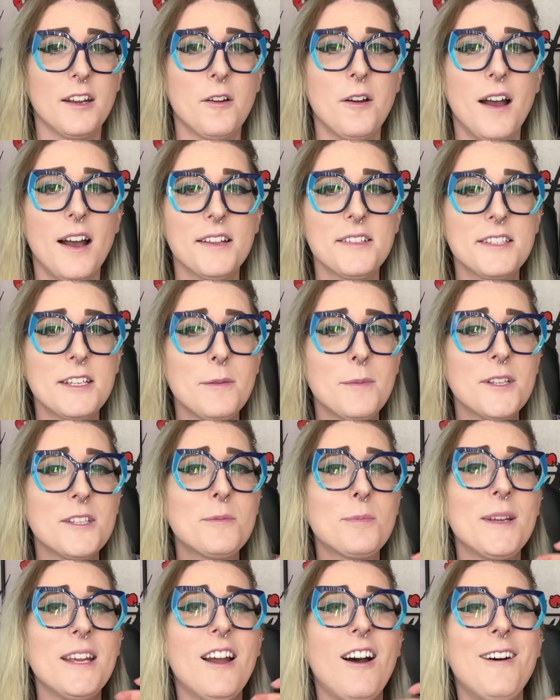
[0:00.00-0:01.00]
Us
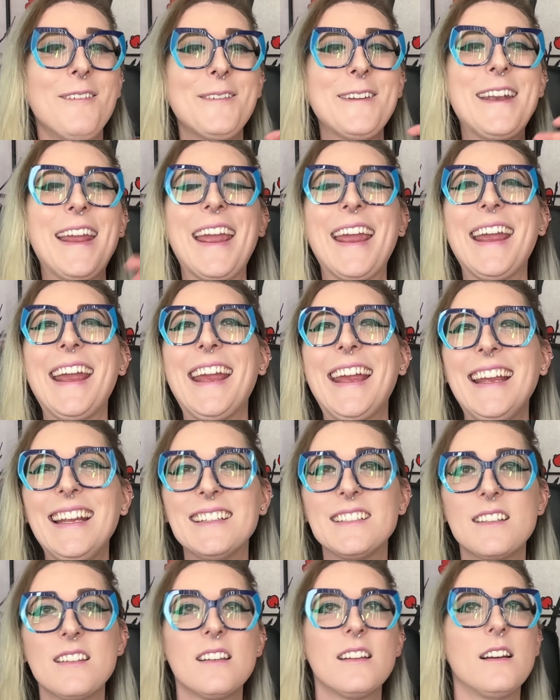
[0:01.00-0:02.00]
humans, we often
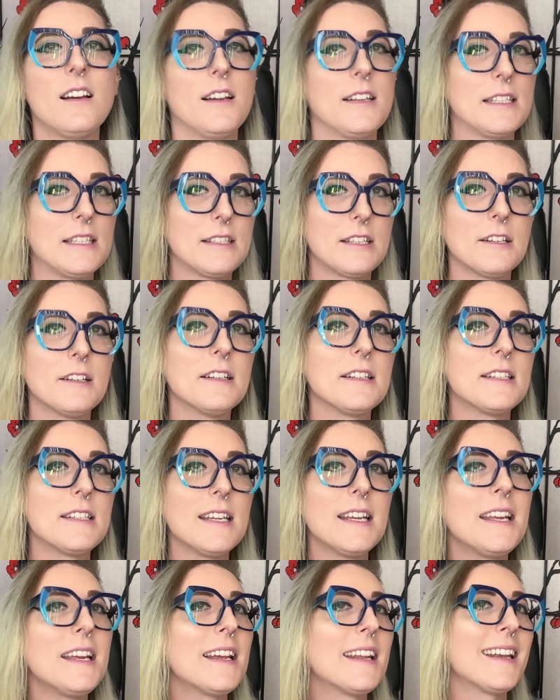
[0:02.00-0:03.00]
hate
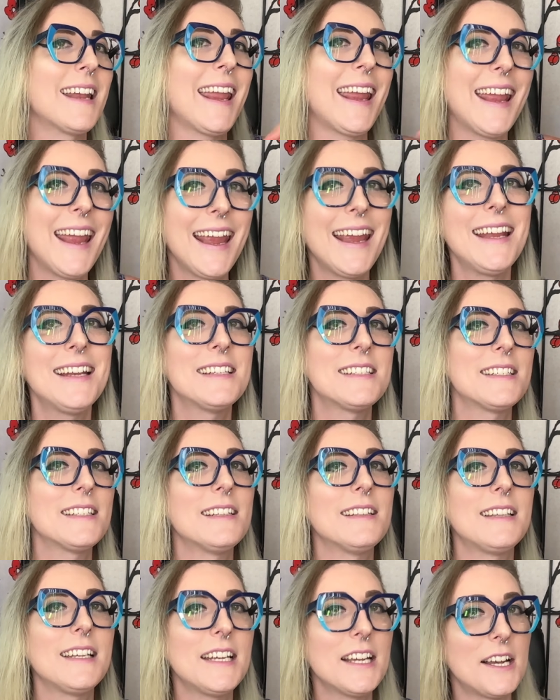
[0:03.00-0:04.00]
uncertainty and hate
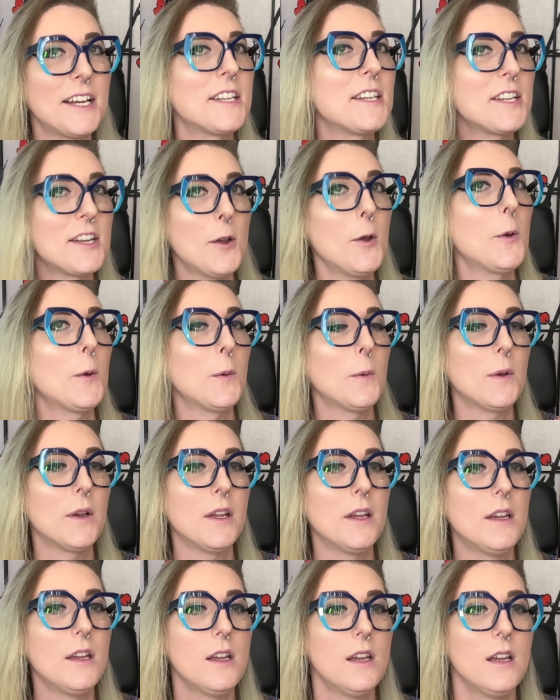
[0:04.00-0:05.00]
the
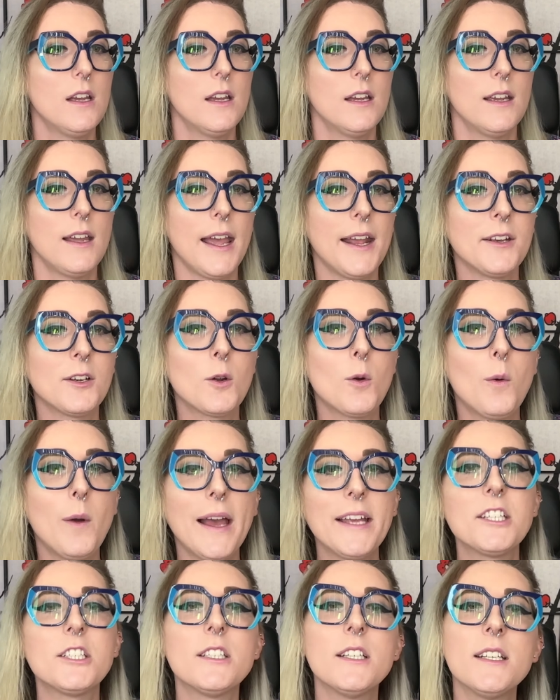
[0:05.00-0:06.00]
unknown. And
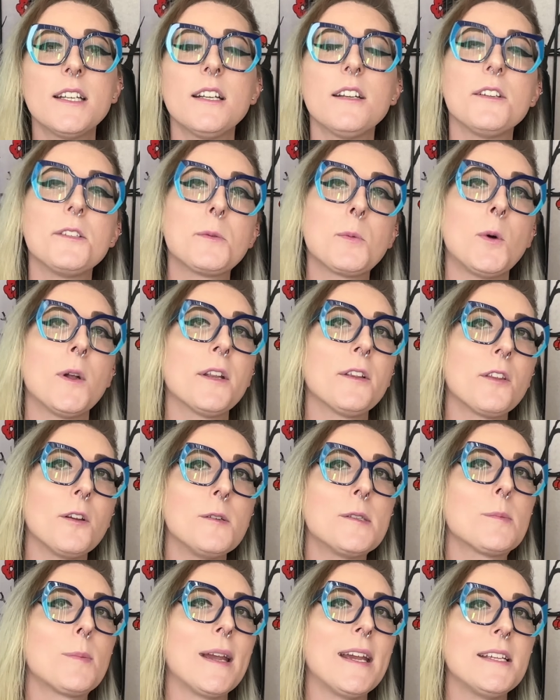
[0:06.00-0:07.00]
questioning is one of
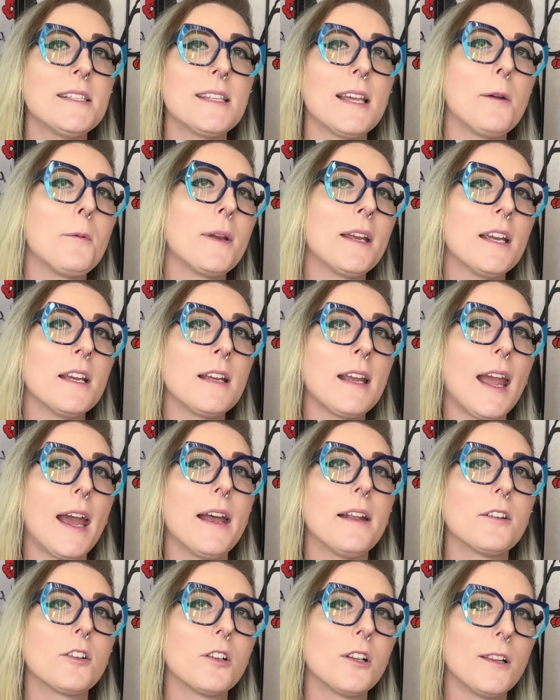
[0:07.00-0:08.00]
those ways that we can
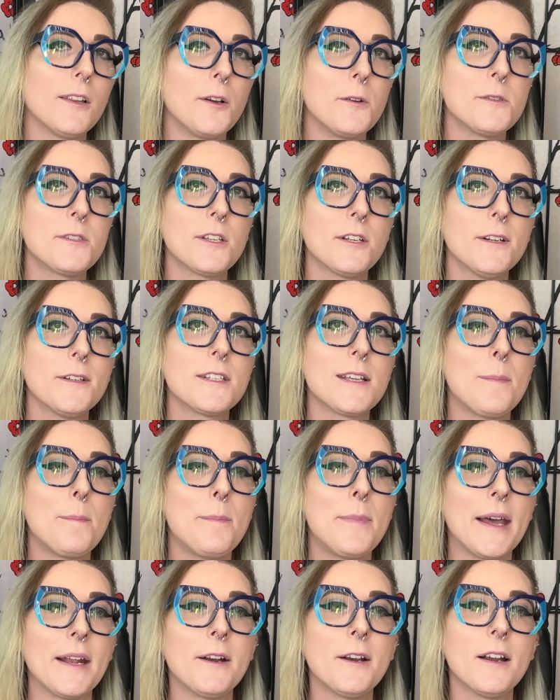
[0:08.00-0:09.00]
get closer to
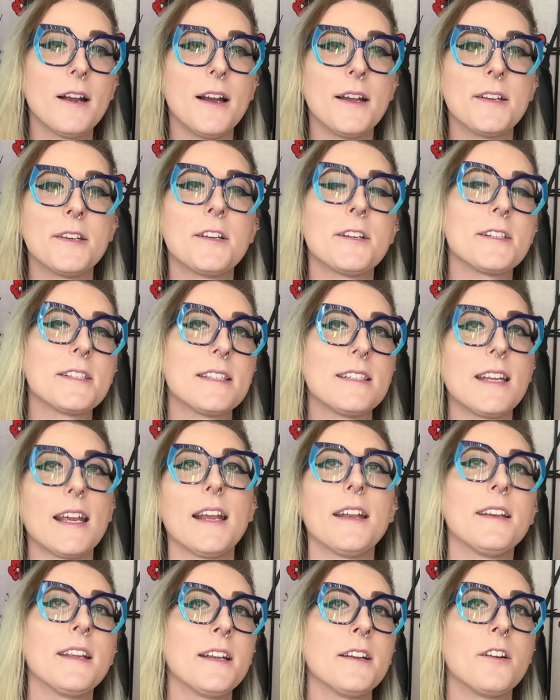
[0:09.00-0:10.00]
better
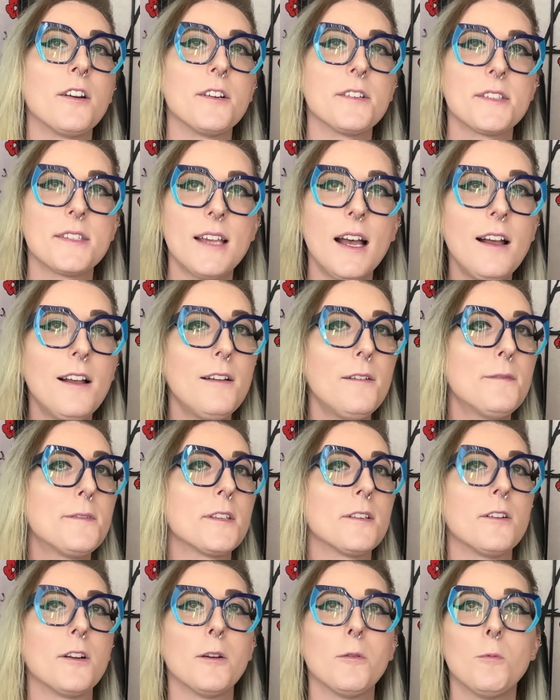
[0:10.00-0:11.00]
understanding ourselves
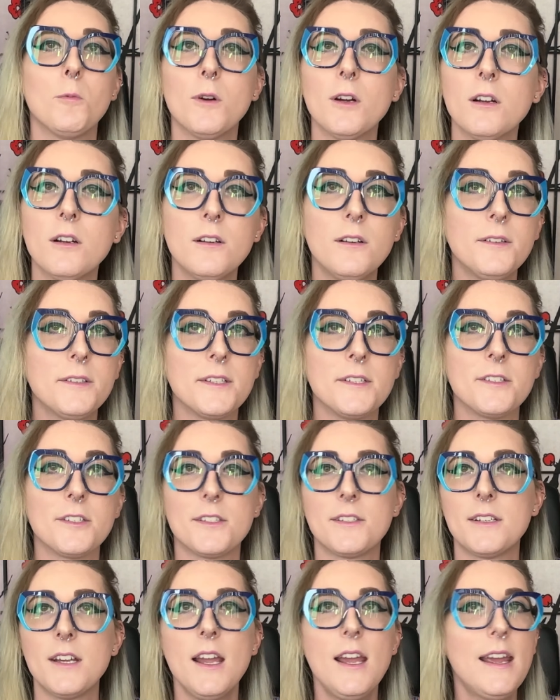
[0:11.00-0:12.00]
and our world and
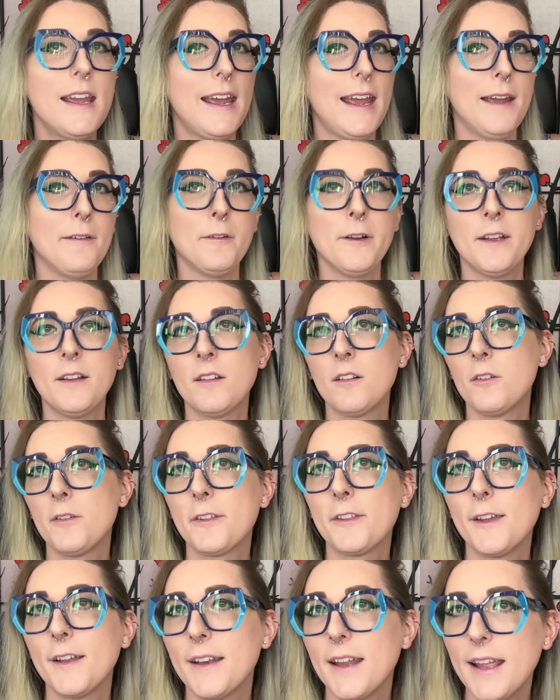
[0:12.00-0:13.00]
just every little
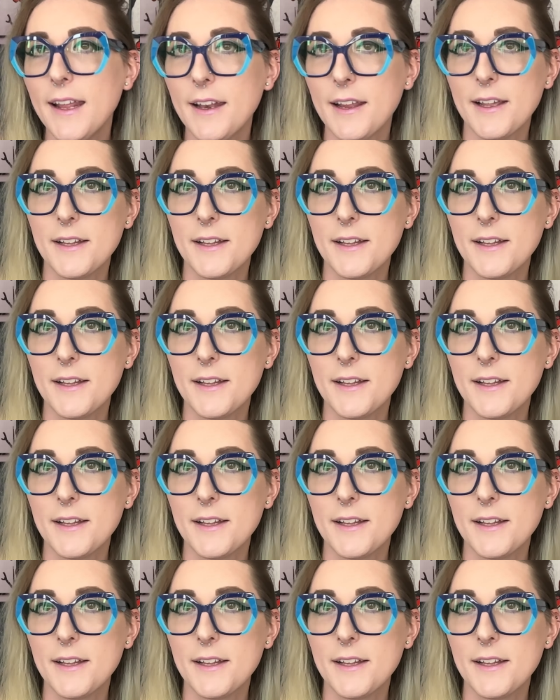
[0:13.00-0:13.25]
thing in